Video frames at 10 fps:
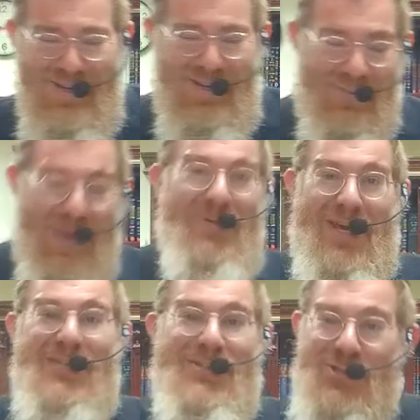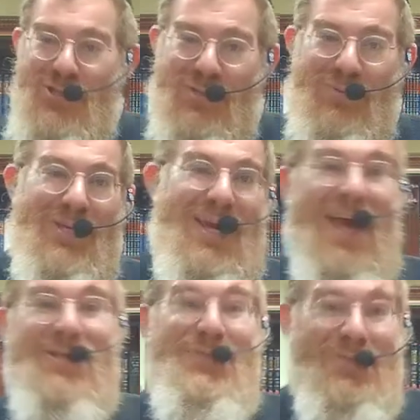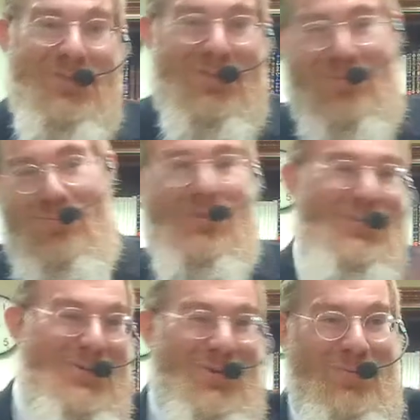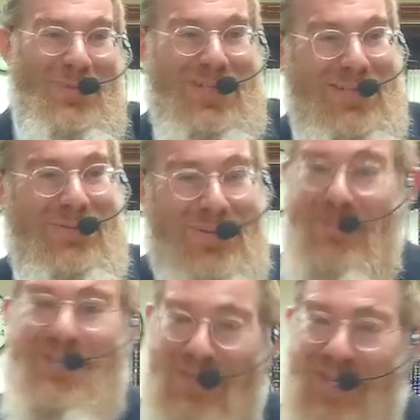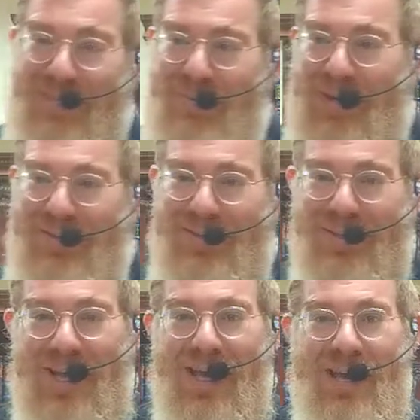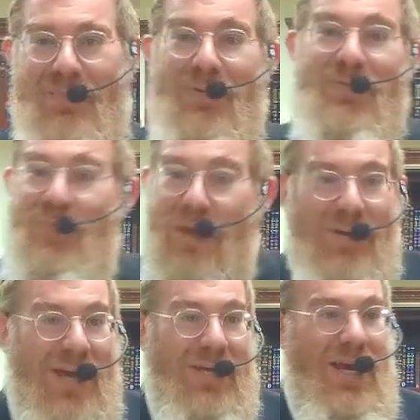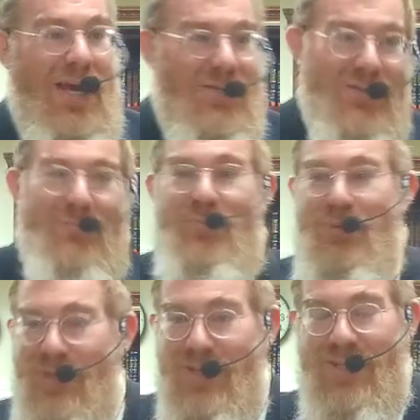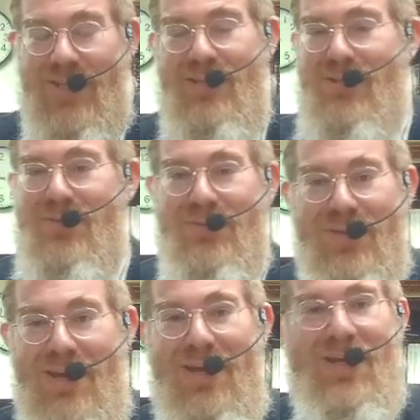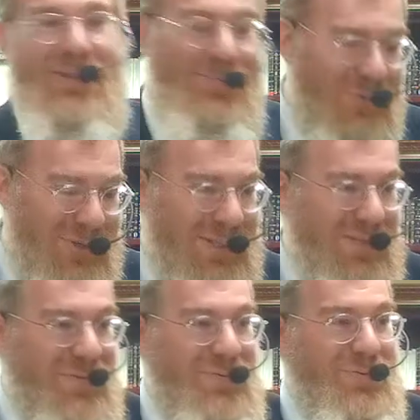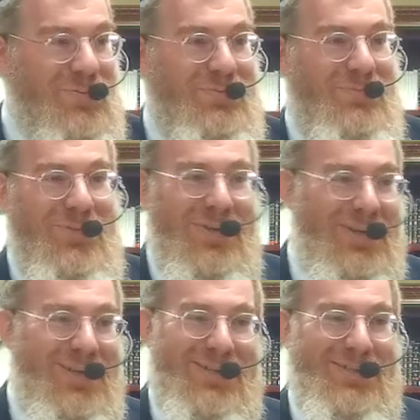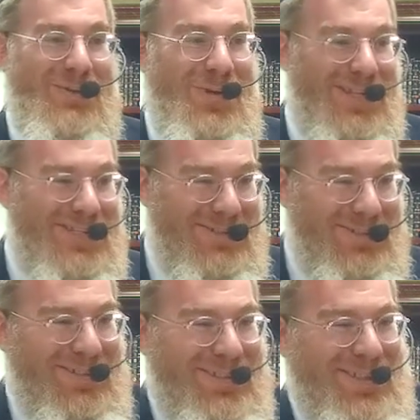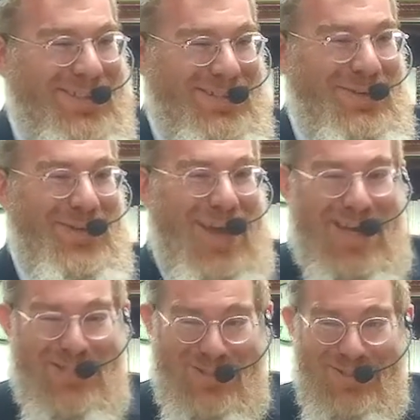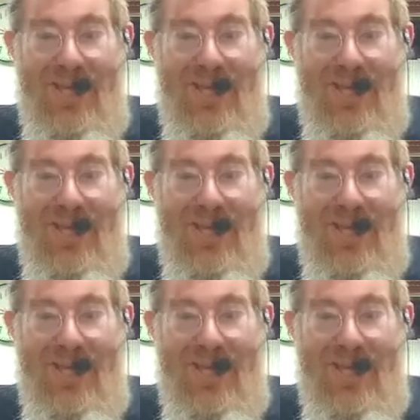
A Rebbe ends a shiur with a kasha. The boys go home that day with something to think about. But if the Rebbe had a kasha and a brilliant answer, the boys leave the room. There's no answer. There's no kasha.